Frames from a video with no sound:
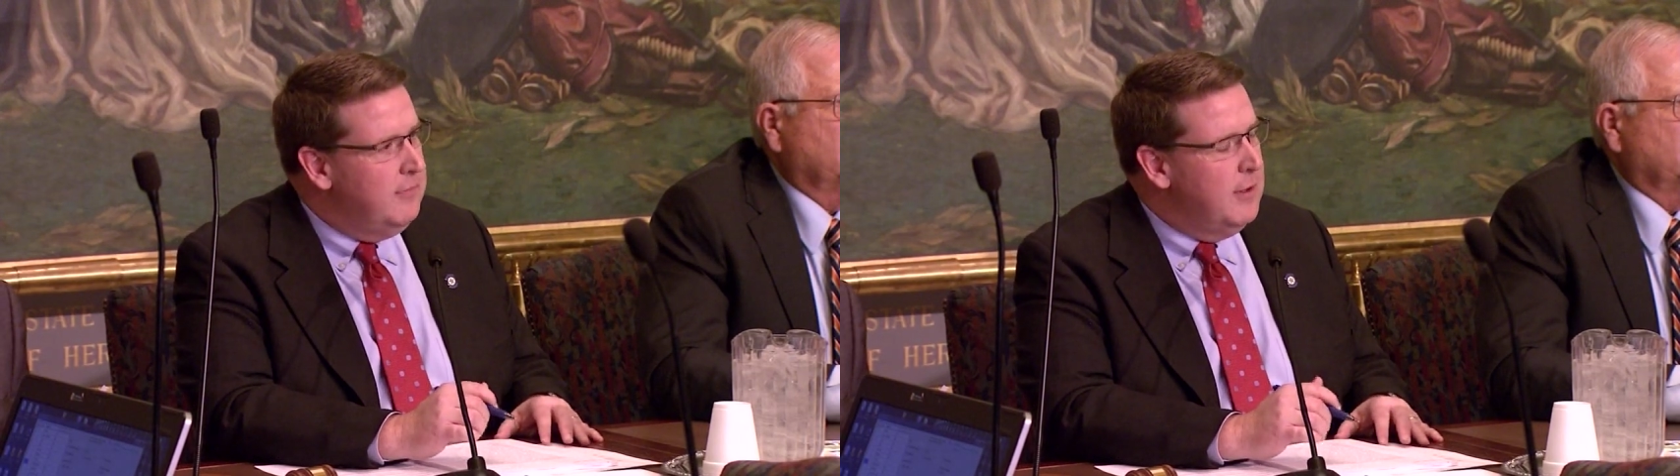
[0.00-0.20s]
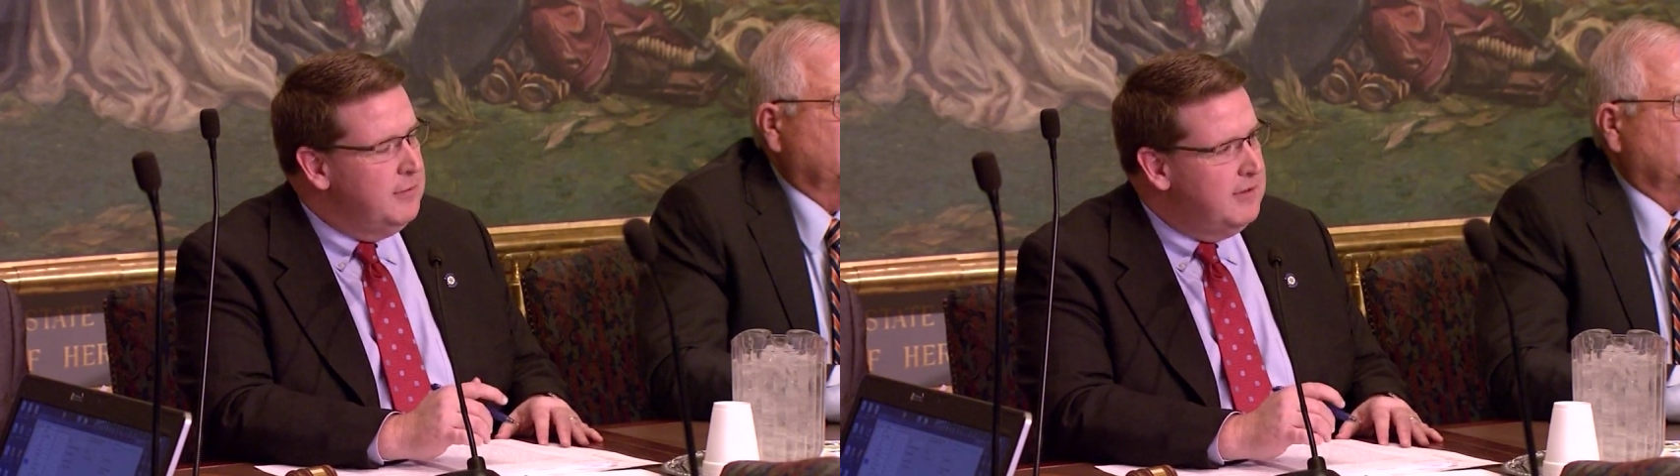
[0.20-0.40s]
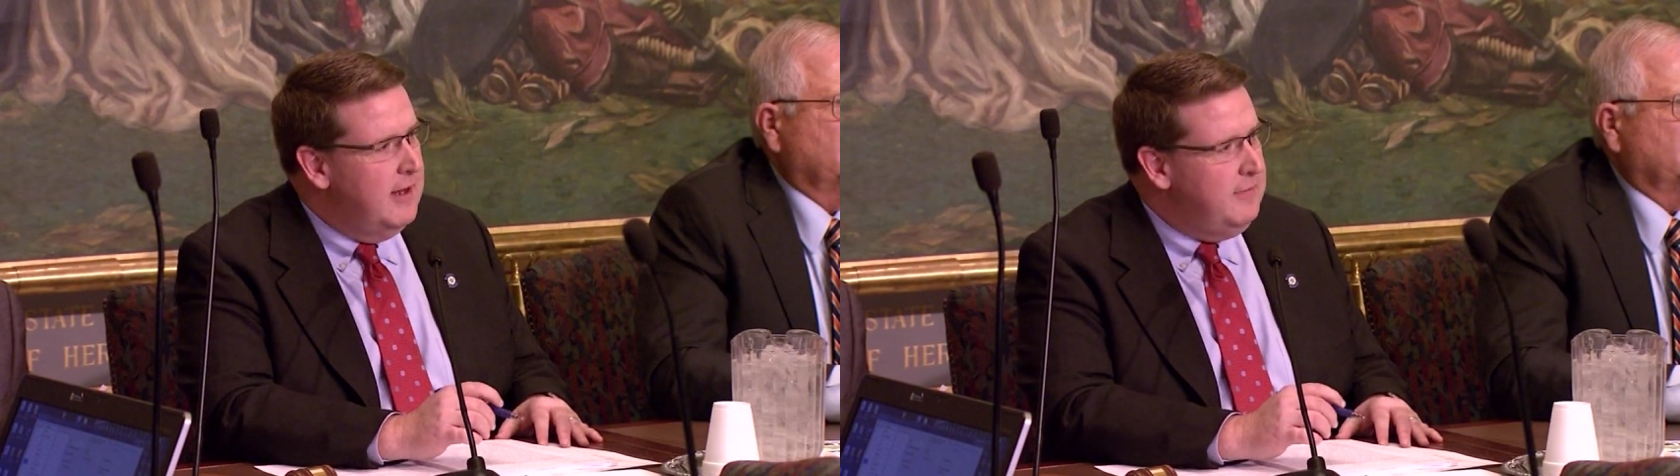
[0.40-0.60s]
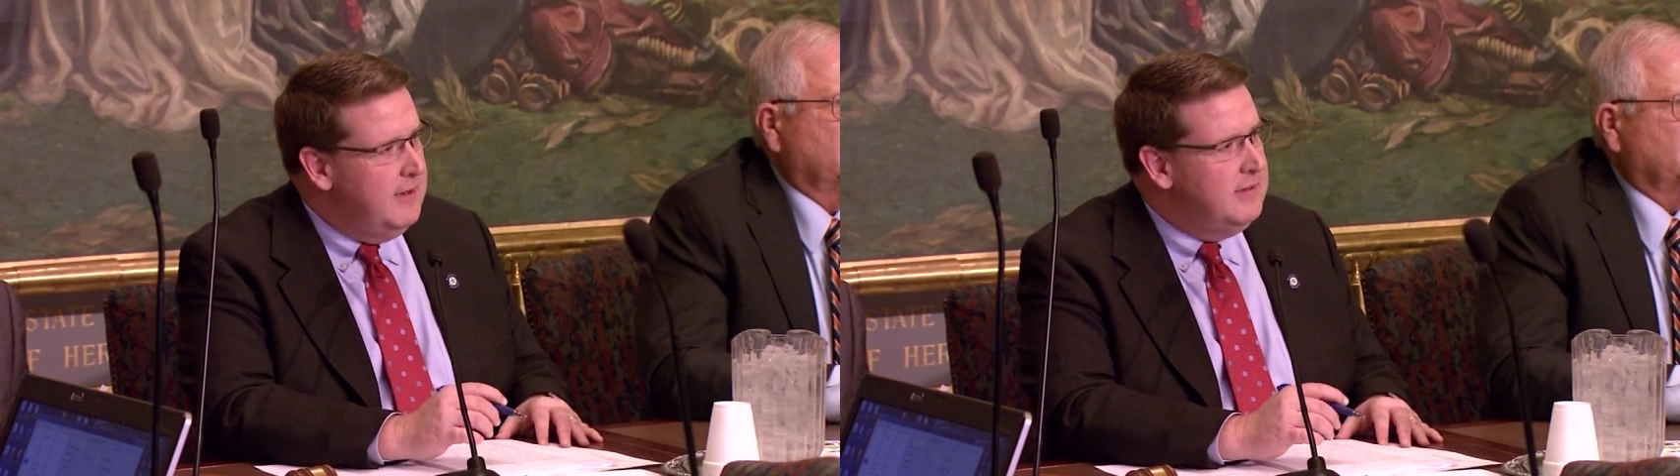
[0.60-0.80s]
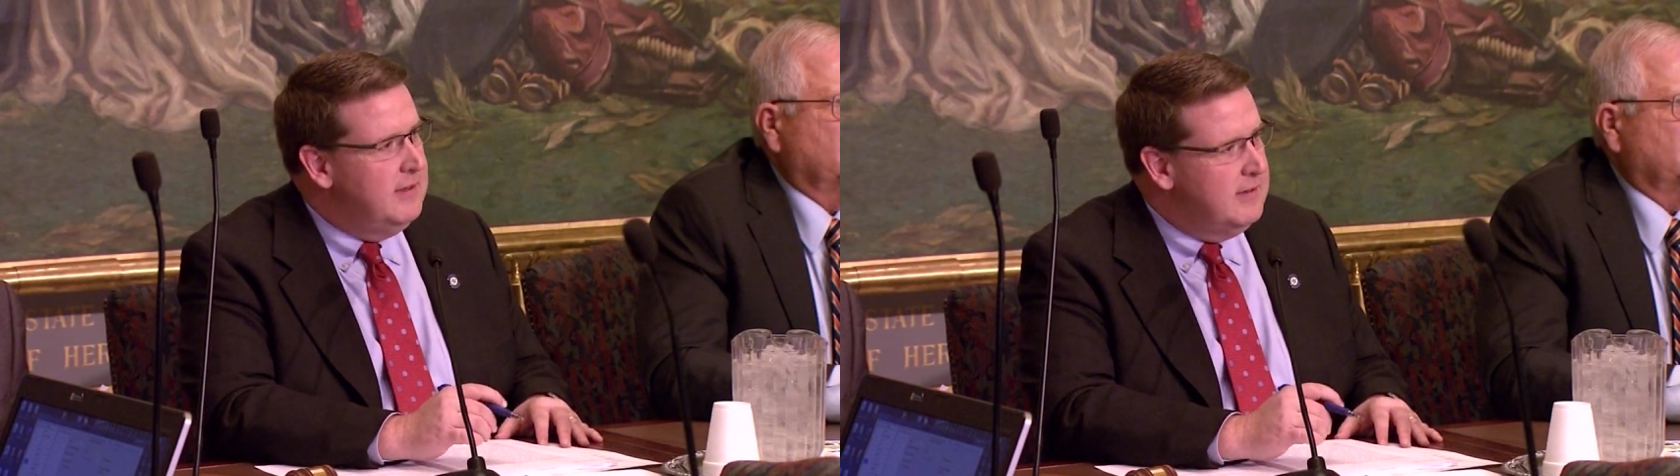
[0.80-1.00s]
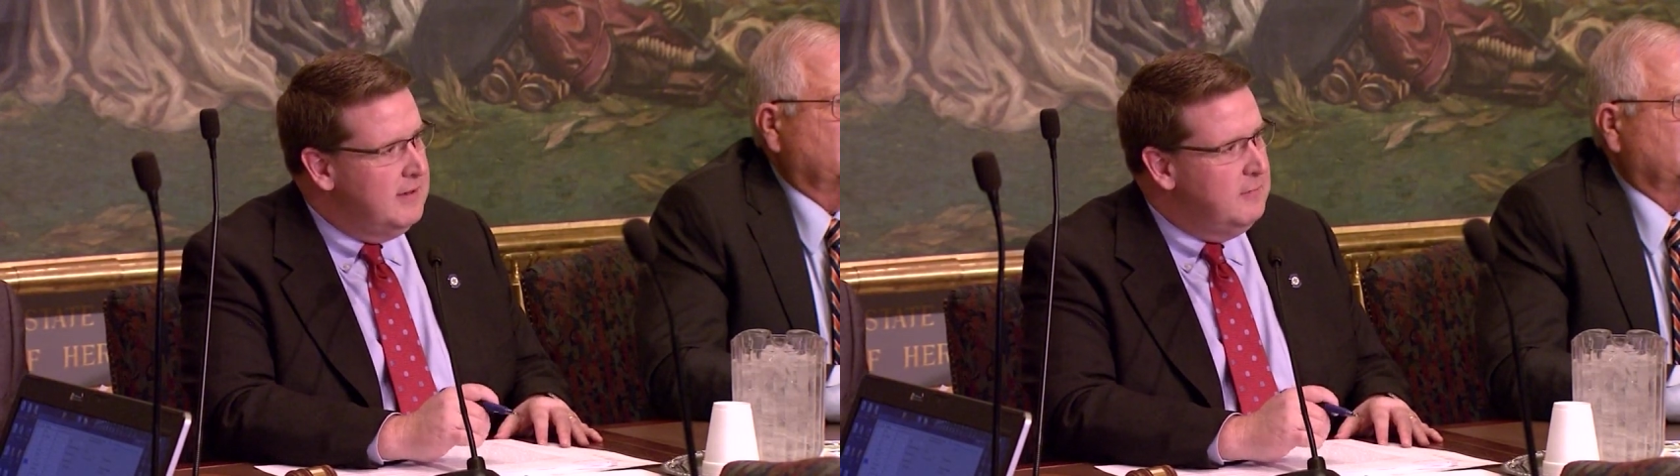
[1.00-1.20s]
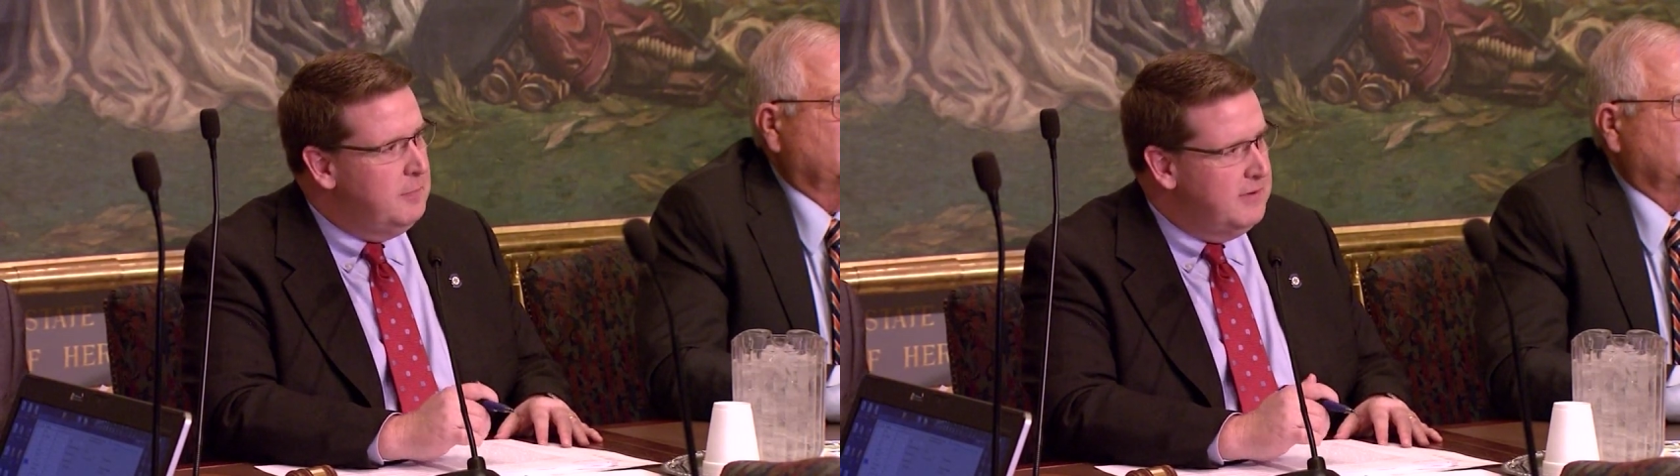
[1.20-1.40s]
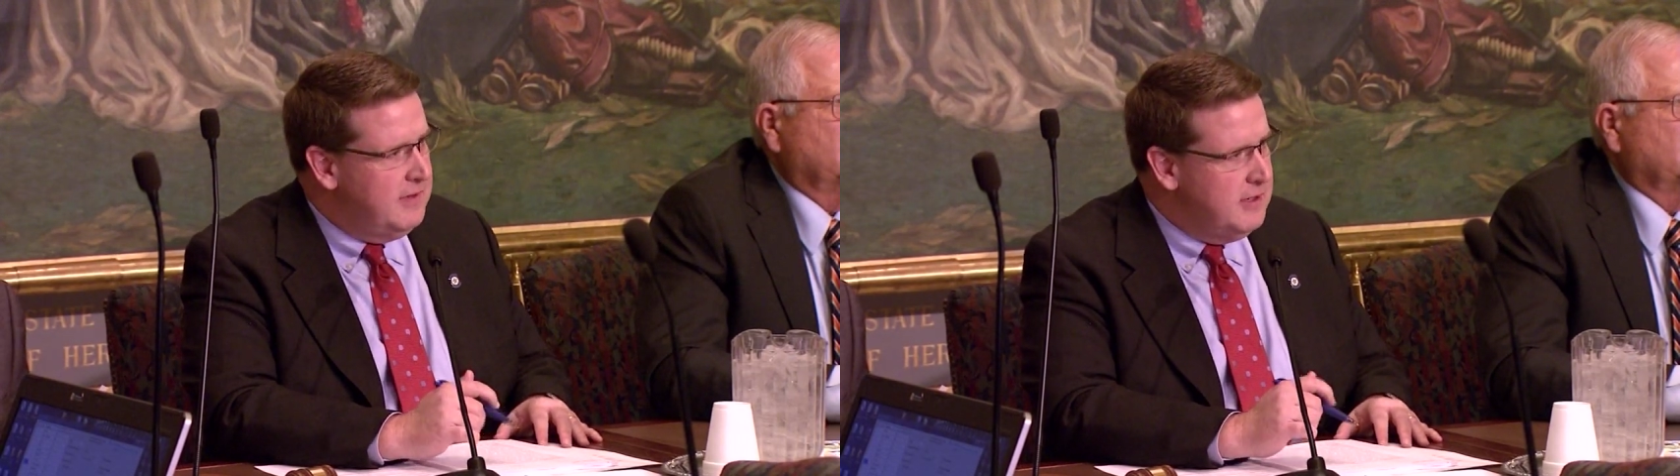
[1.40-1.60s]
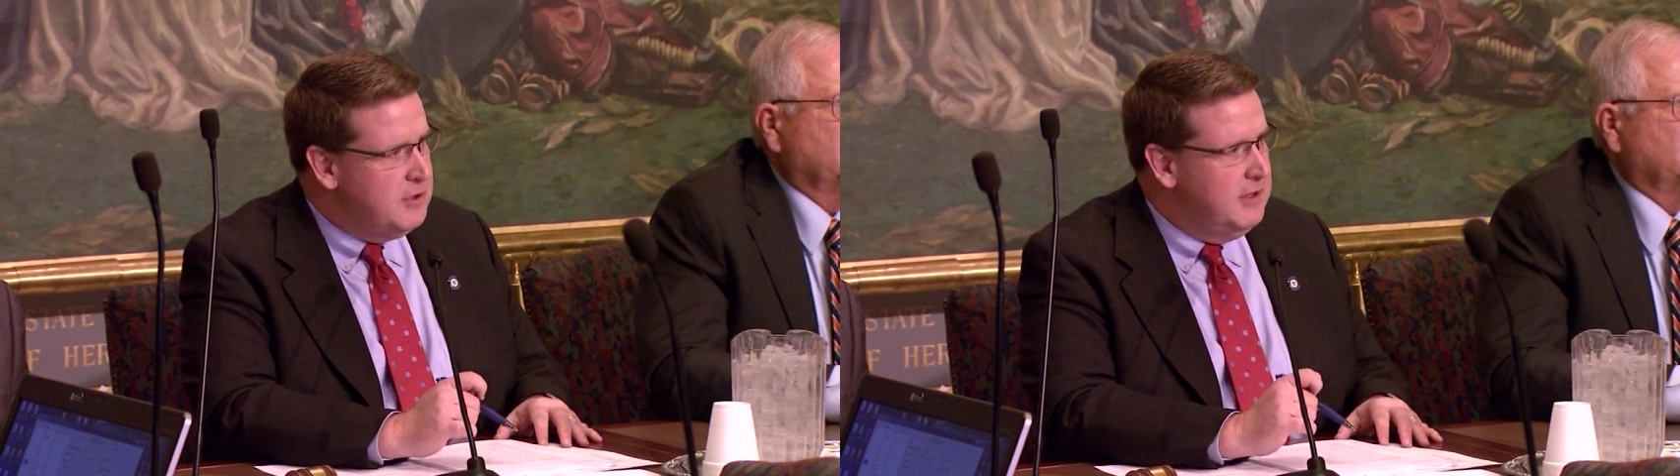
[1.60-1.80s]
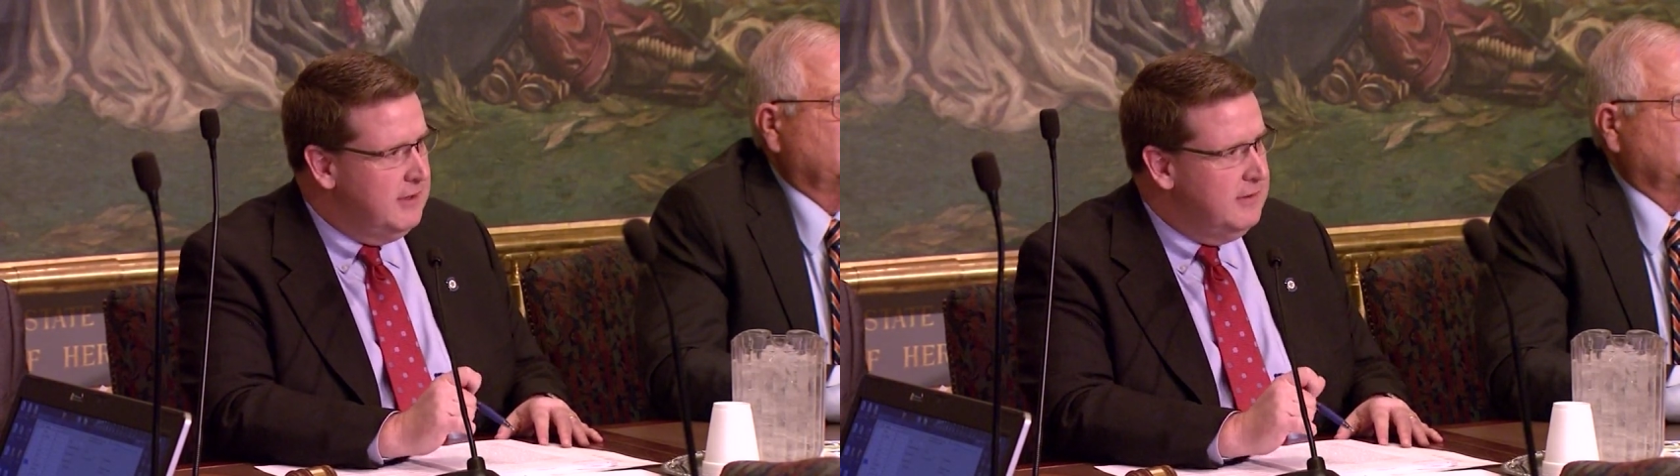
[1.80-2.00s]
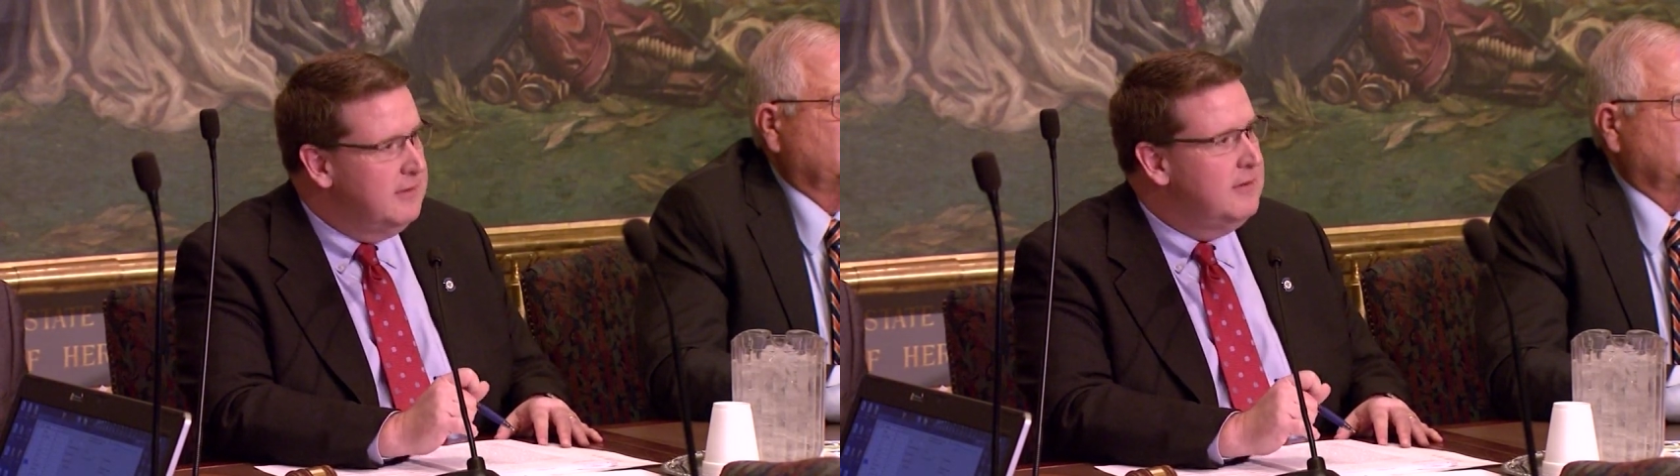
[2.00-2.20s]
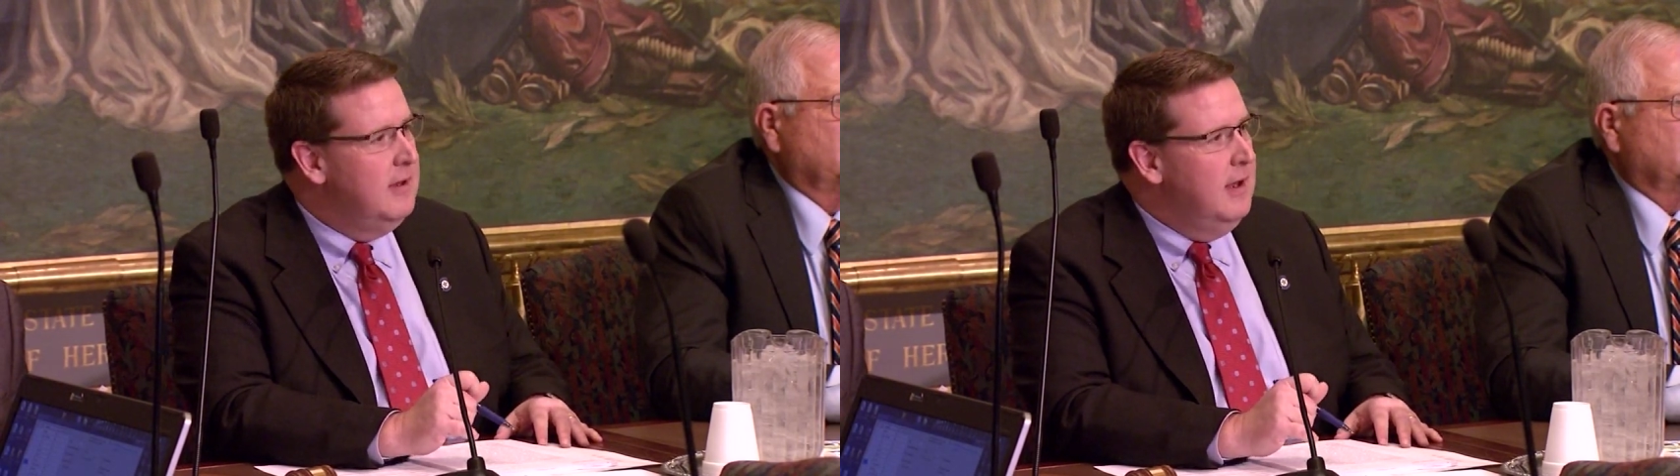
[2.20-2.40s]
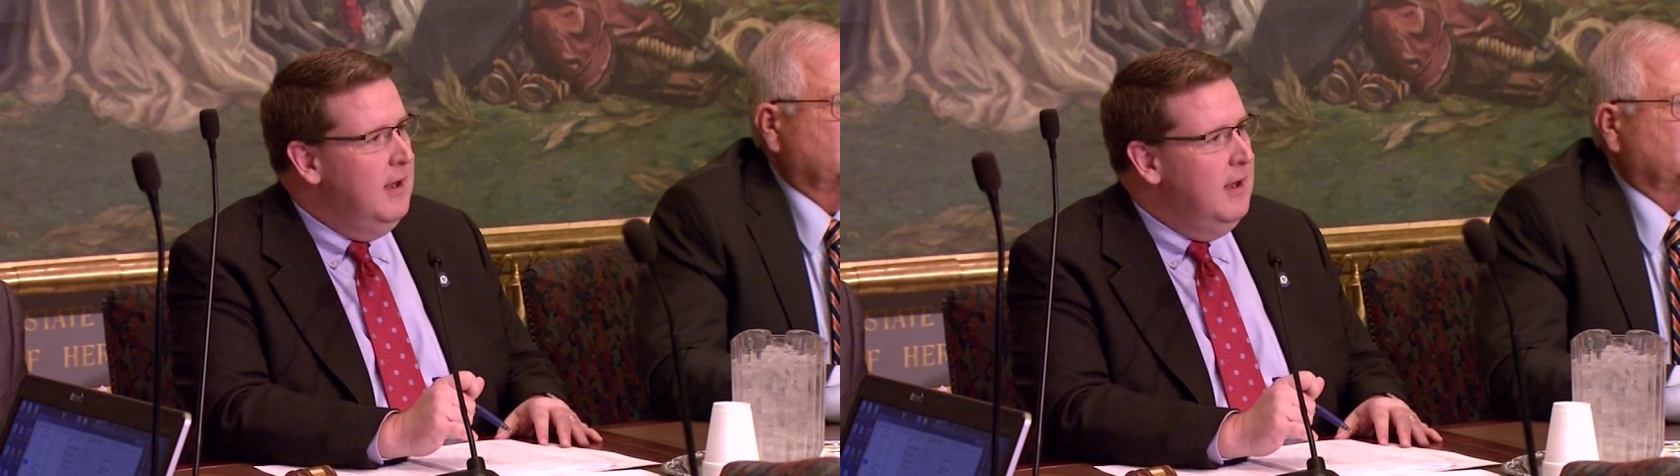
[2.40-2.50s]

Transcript: of those safety-sensitive positions,